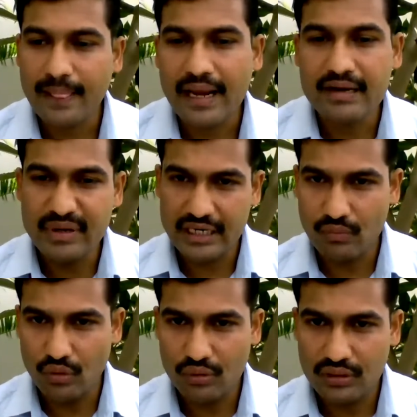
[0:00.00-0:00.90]
and many
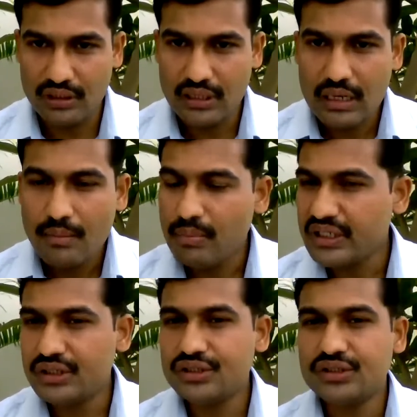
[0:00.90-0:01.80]
more. But
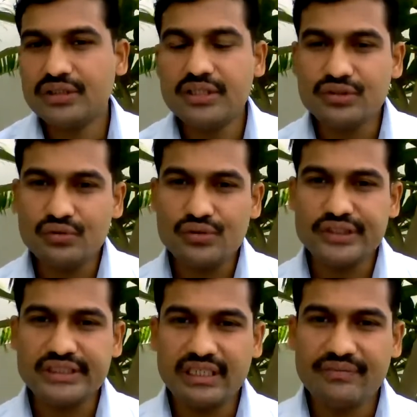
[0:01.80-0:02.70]
dear
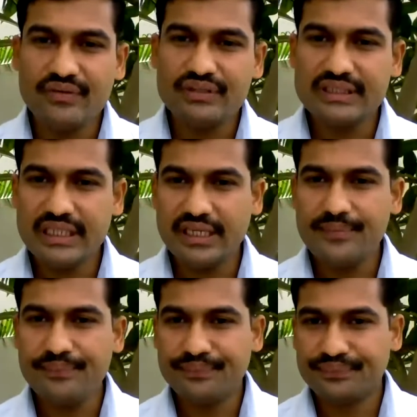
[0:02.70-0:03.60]
students, if you see
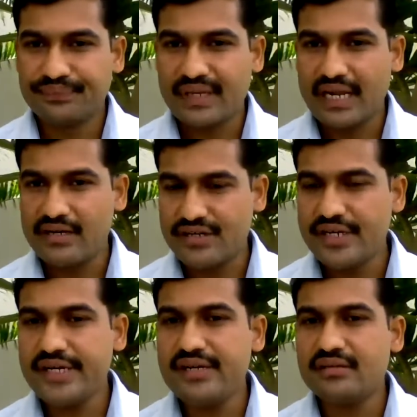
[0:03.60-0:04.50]
and
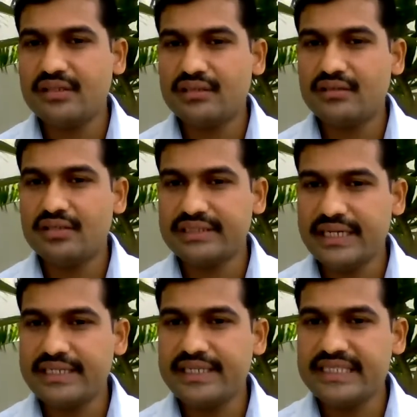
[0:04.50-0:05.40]
read the
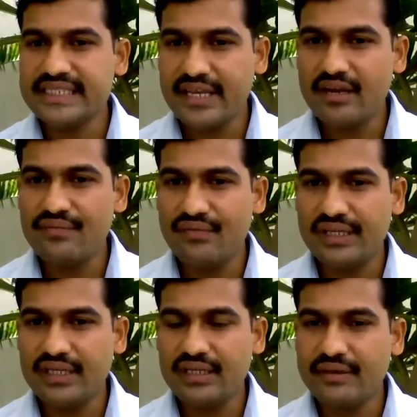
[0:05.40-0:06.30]
sentence
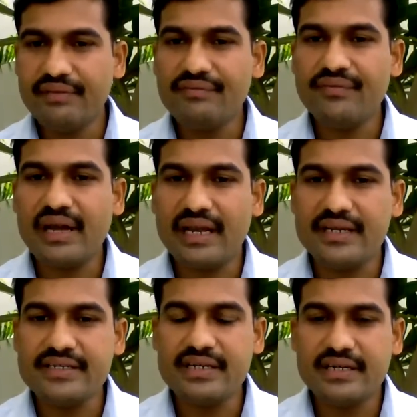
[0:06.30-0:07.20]
carefully, you will
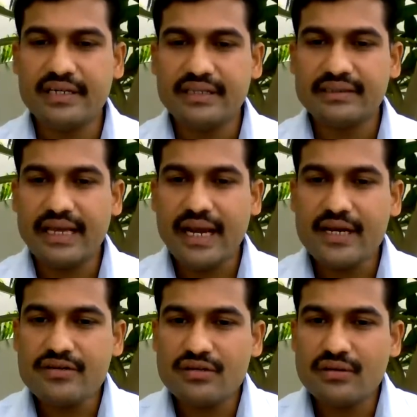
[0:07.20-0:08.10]
find
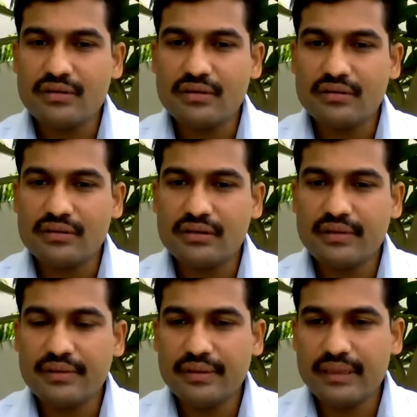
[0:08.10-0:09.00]
that
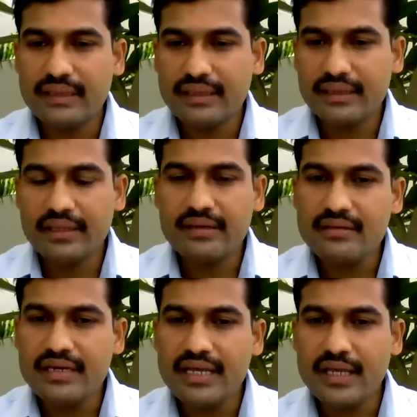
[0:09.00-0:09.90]

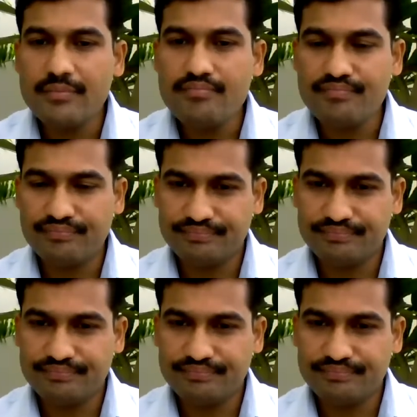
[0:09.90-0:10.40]
their name